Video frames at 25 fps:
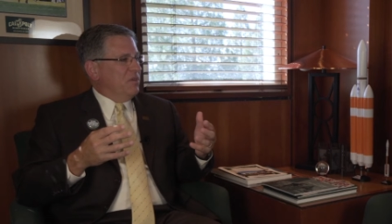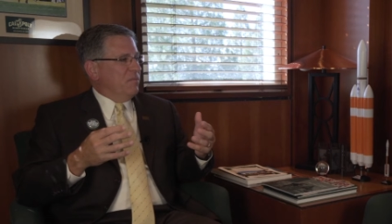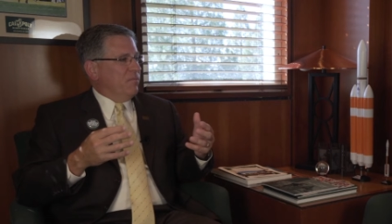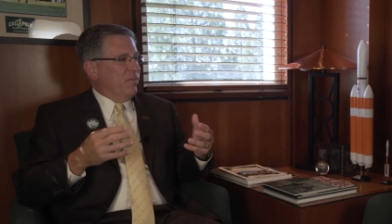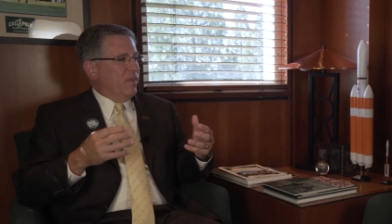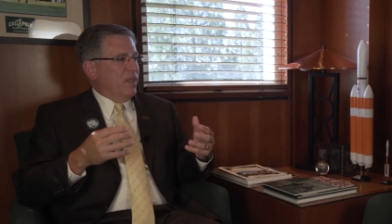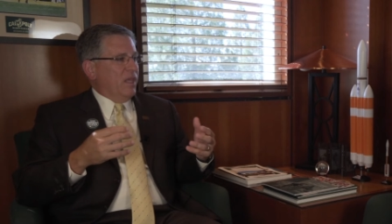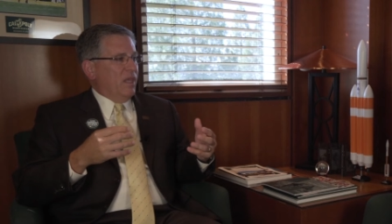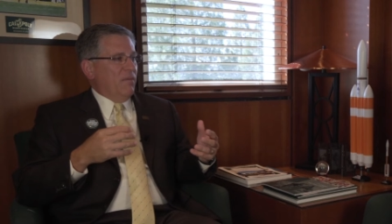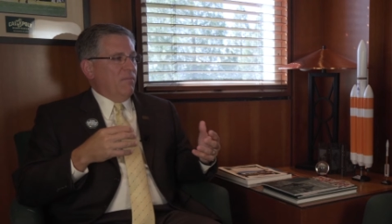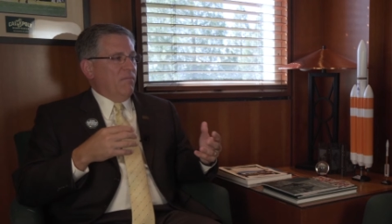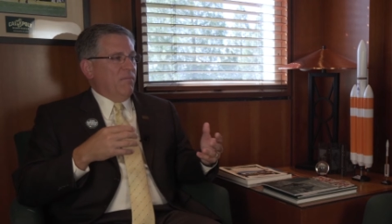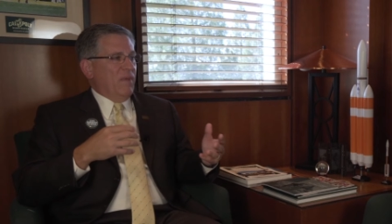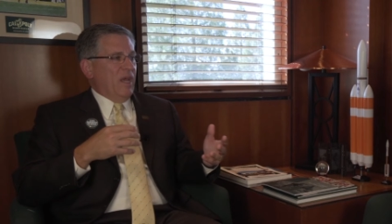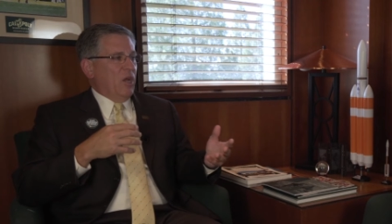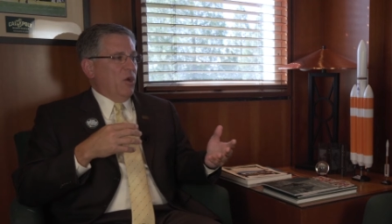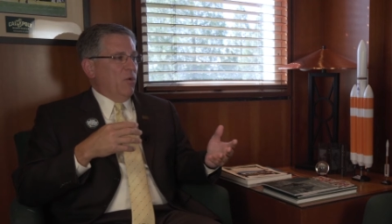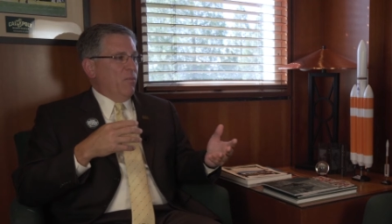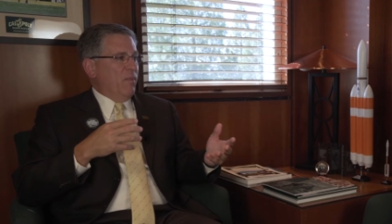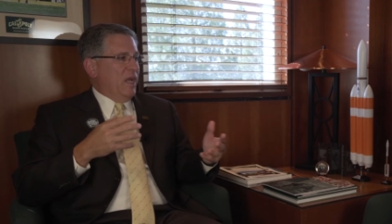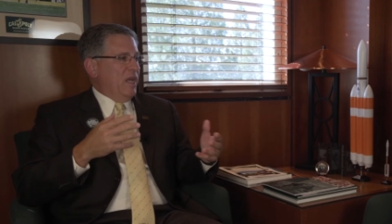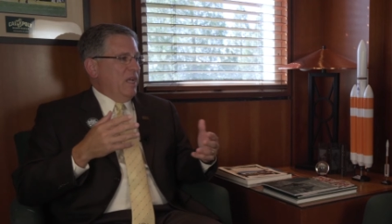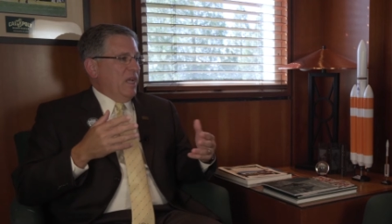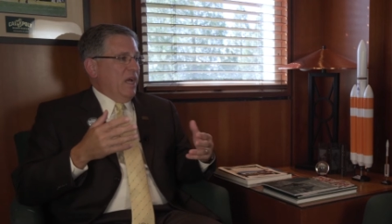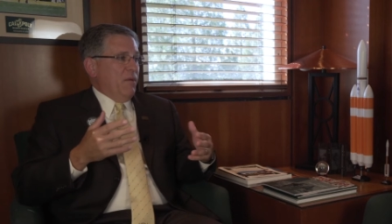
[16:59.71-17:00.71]
Mm -hmm. It may
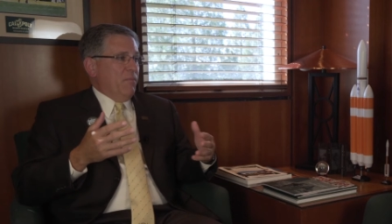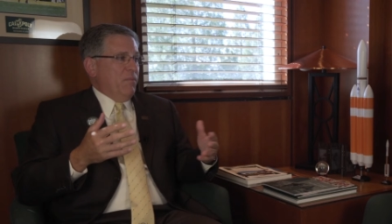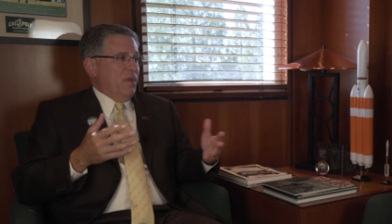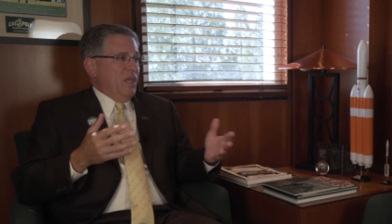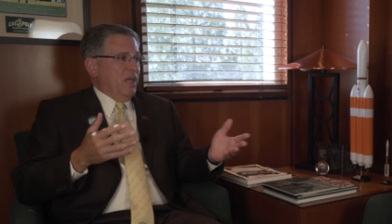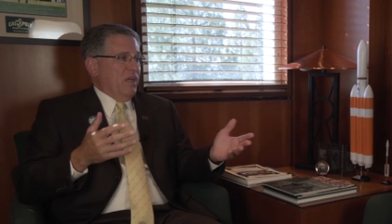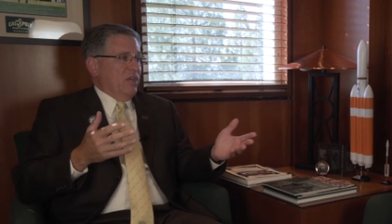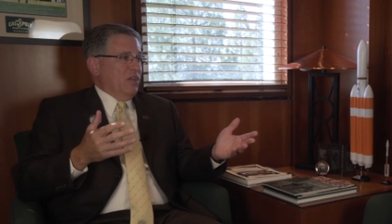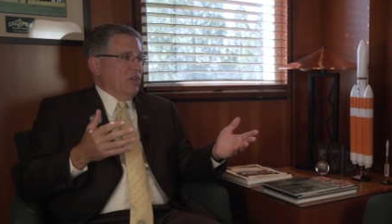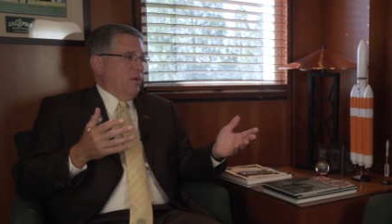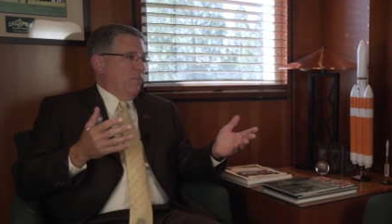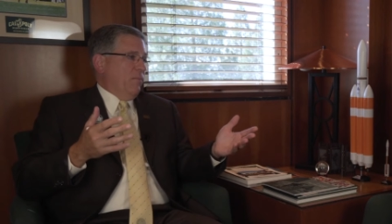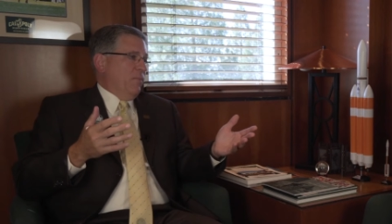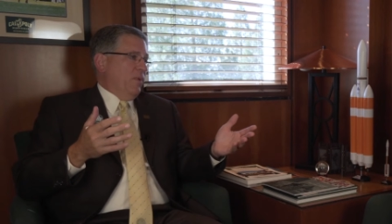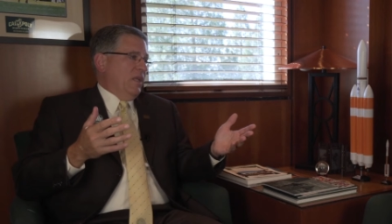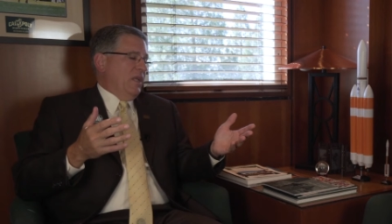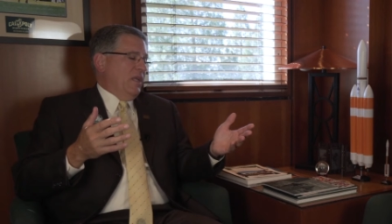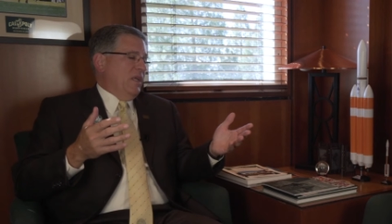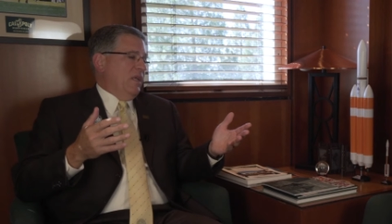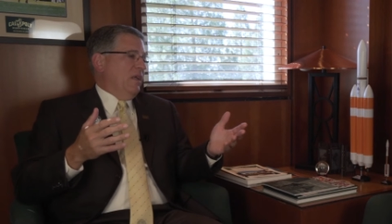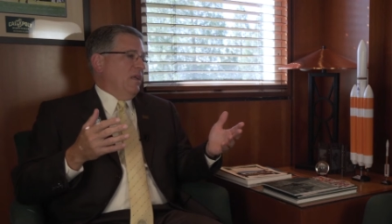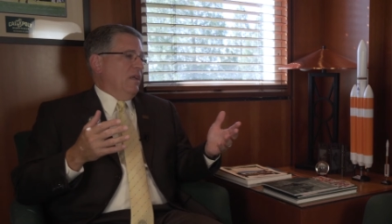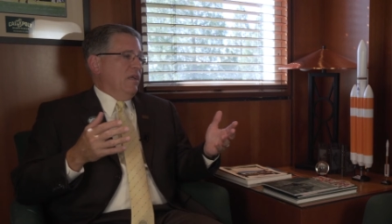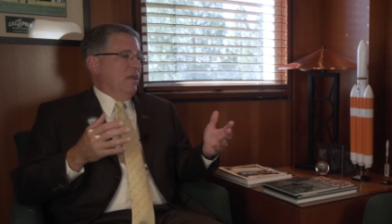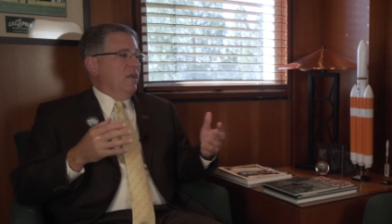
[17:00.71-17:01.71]
or may not be a
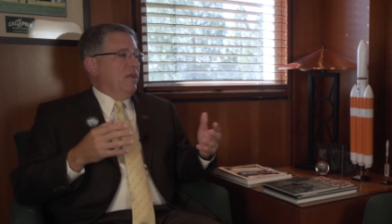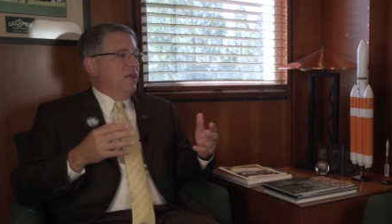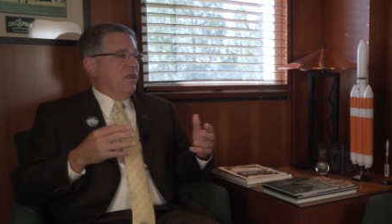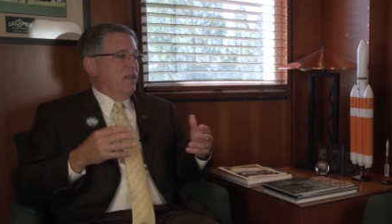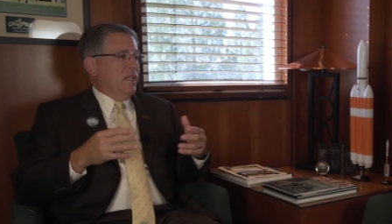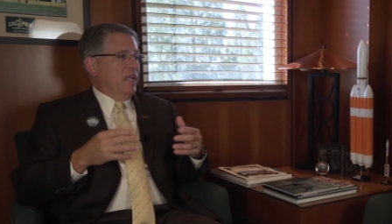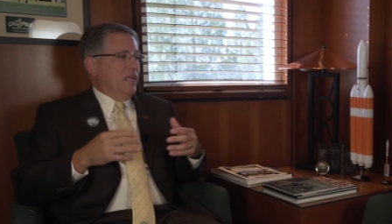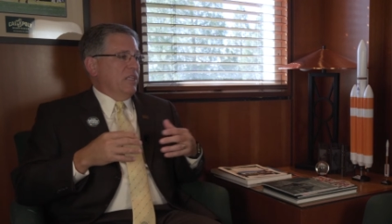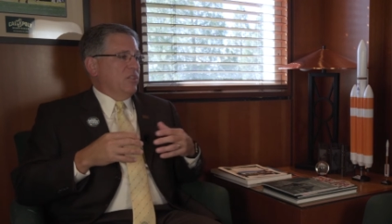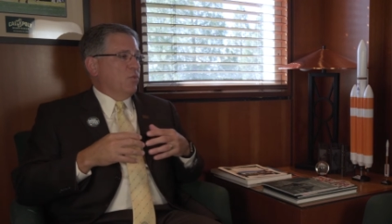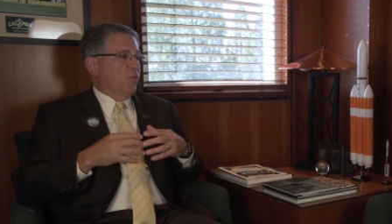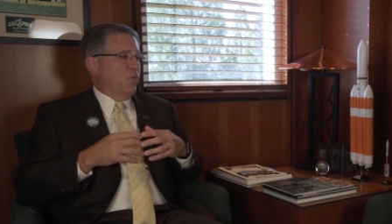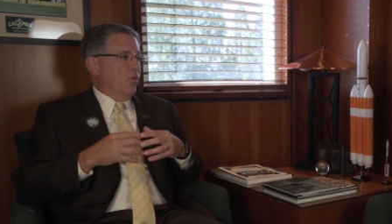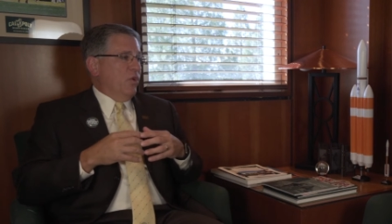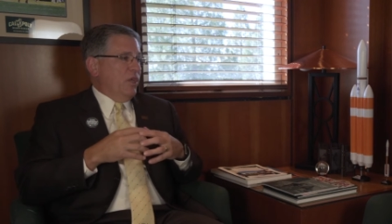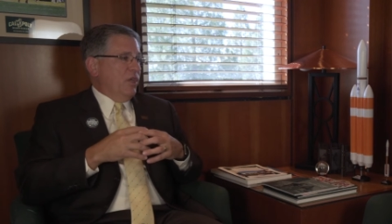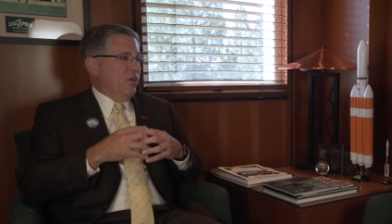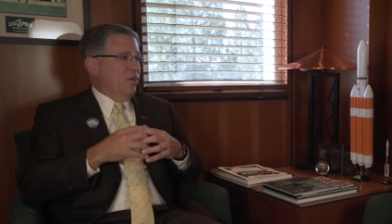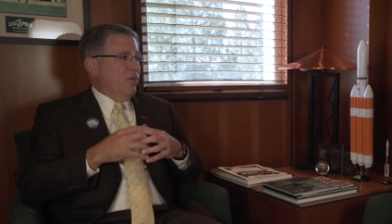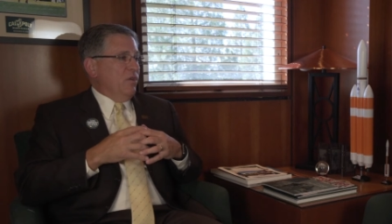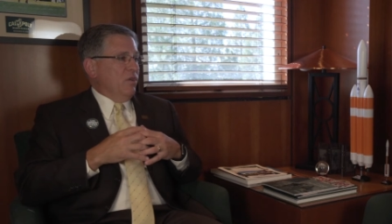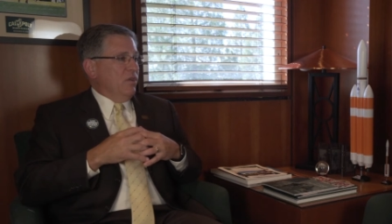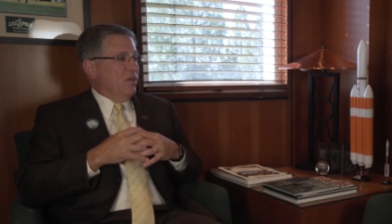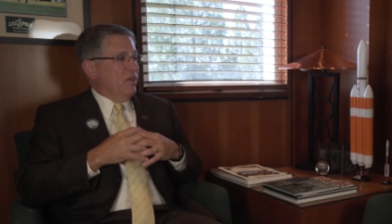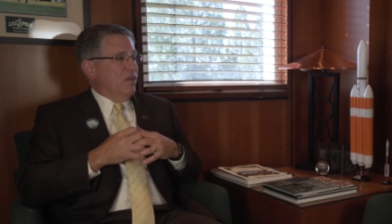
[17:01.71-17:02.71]
company that's
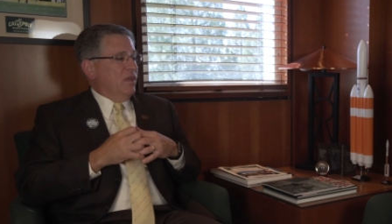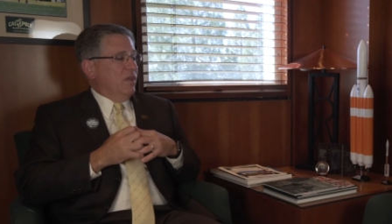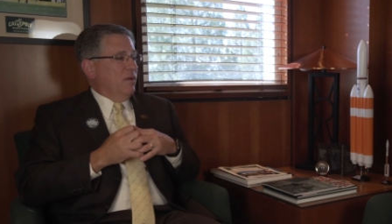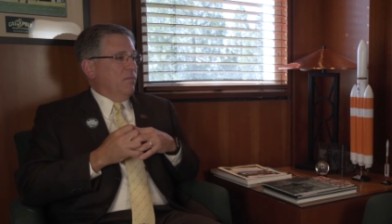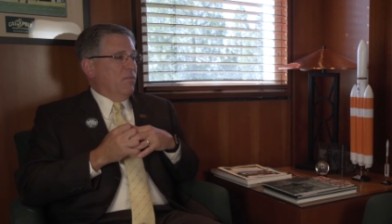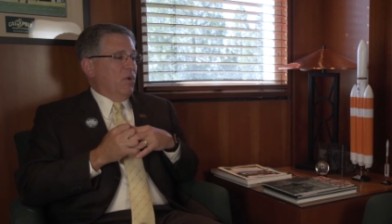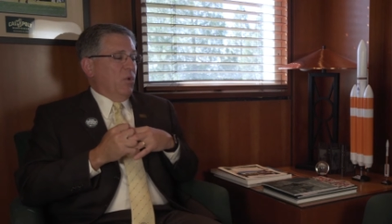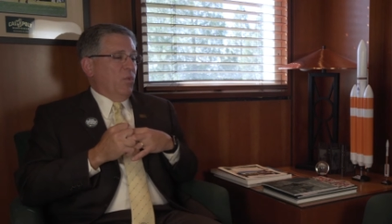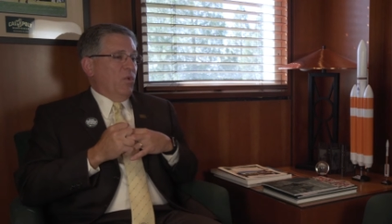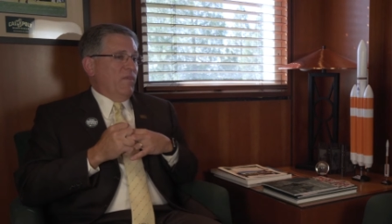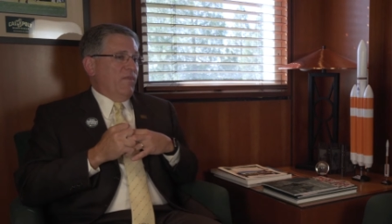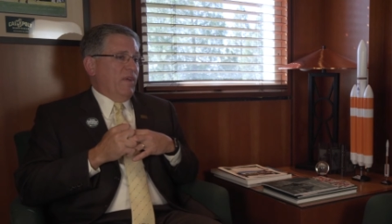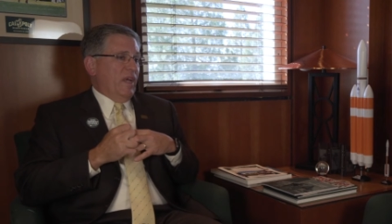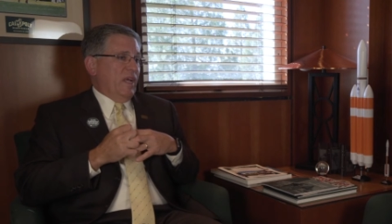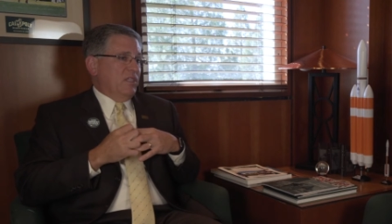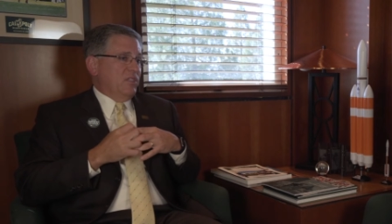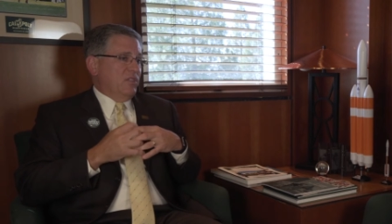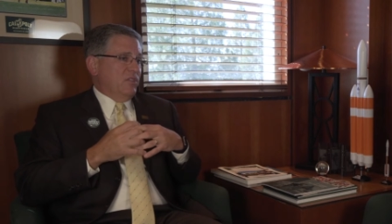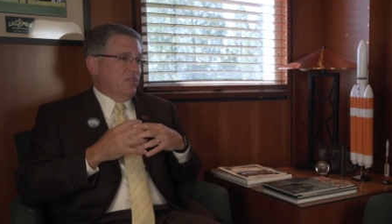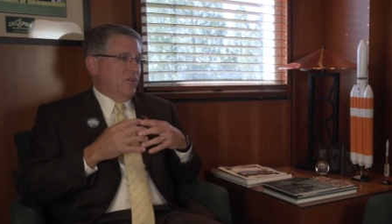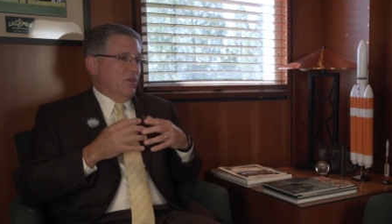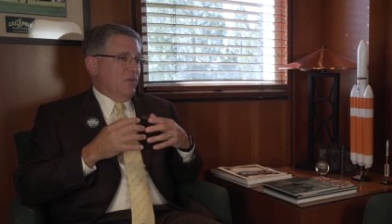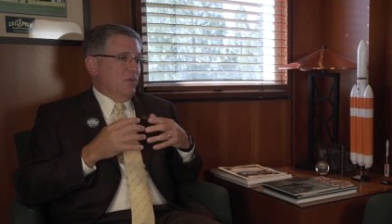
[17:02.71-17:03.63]
real, but we've had